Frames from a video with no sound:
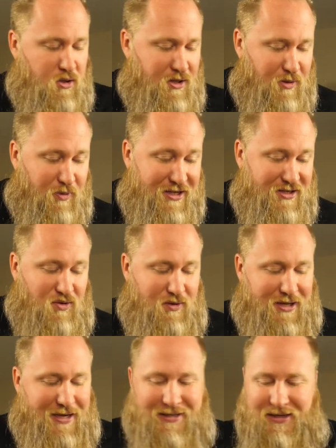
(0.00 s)
That way it's all
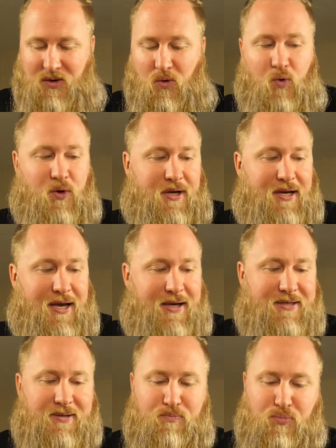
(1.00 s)
nice and
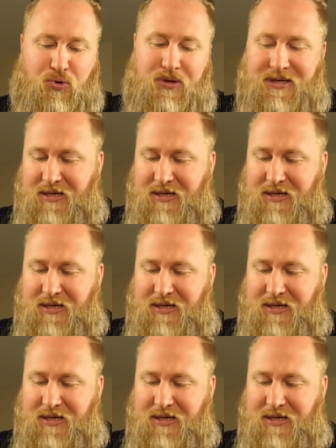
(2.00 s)
organized and pretty.